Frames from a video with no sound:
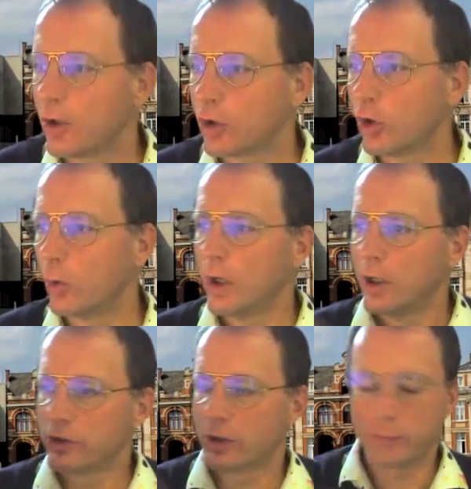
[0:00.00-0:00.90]
cool.
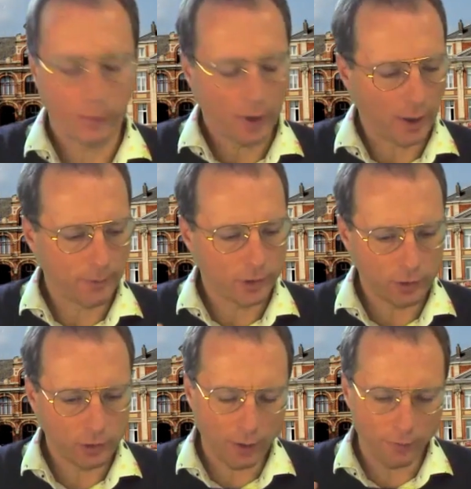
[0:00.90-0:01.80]
So, so to
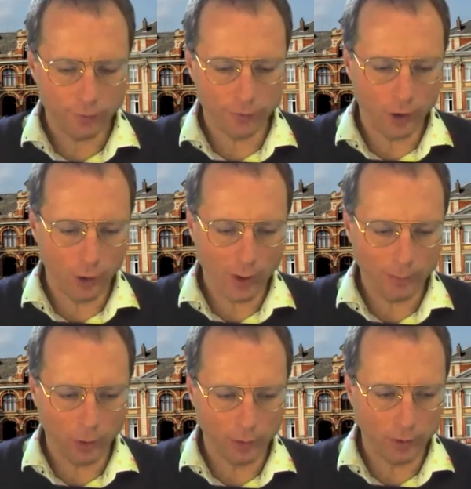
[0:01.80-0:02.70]
kind of a follow-up
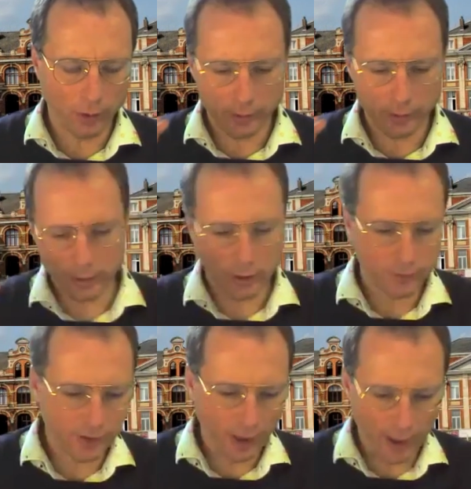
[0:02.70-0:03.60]
on this kind of
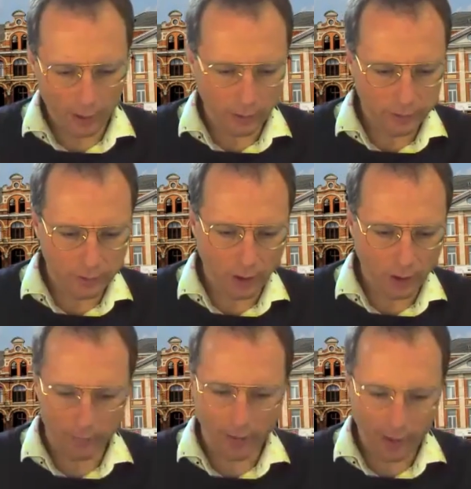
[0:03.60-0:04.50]
sales kind
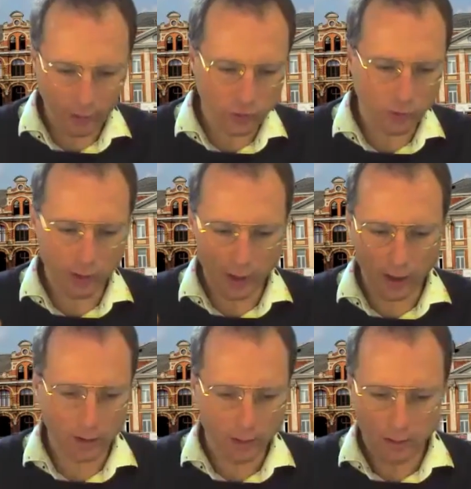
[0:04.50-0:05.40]
of, how do you
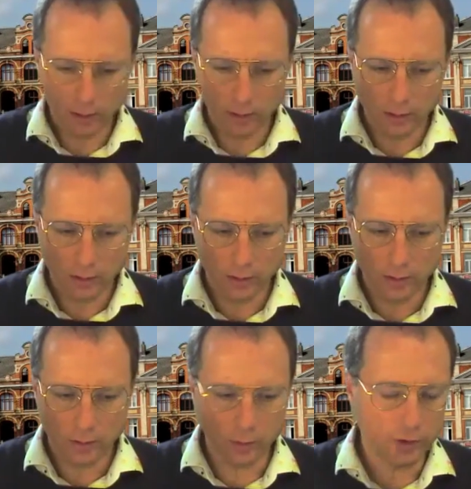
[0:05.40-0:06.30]
get,
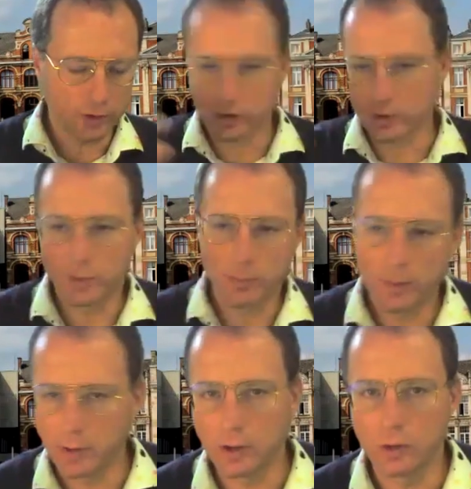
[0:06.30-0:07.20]
because there's going to be
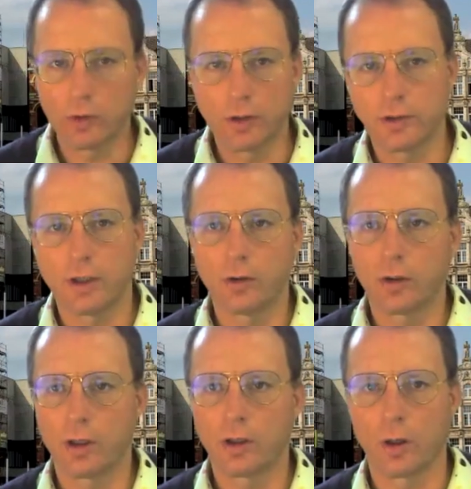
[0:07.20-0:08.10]
people in the audience here who are
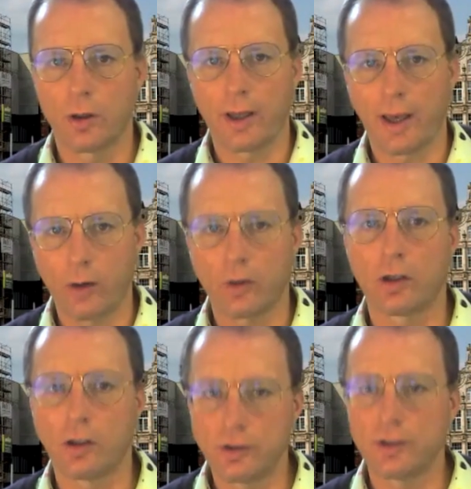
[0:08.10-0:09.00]
kind of going like, how can I
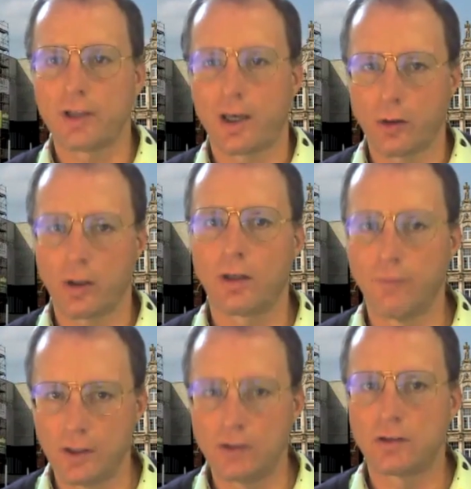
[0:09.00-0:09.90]
use this? How can I
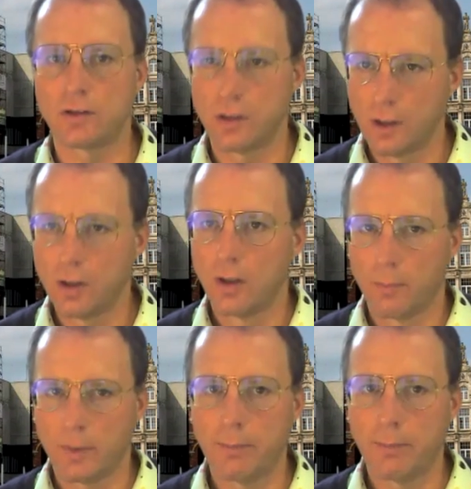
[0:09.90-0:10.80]
convince
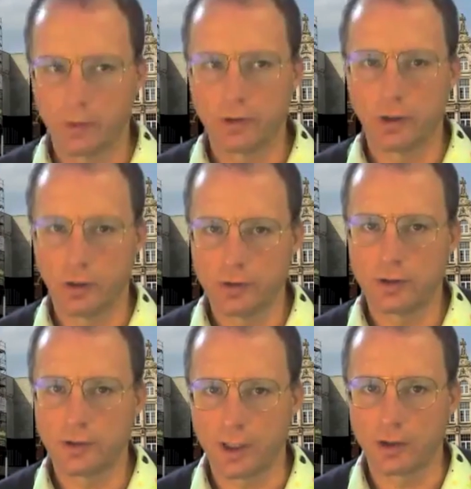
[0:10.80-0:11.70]
people to use this
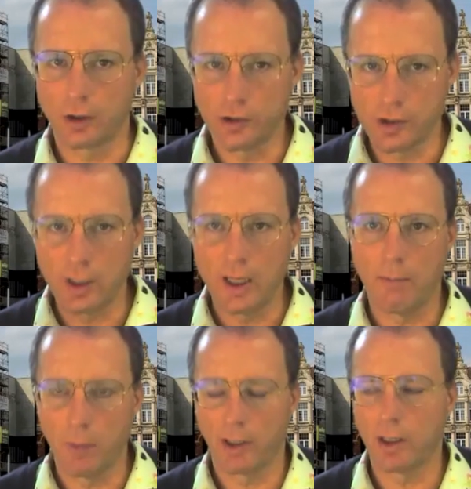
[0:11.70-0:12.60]
technology in
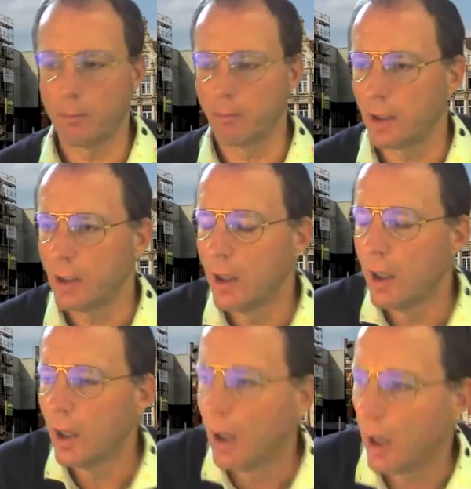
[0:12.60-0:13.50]
my company?
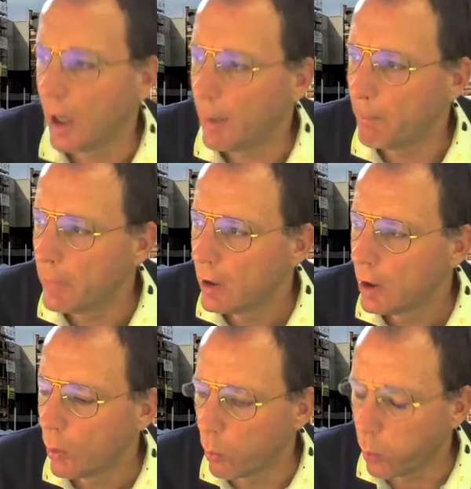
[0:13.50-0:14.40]

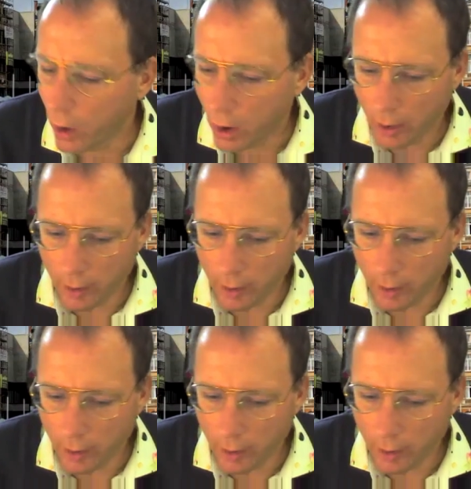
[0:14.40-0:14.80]
What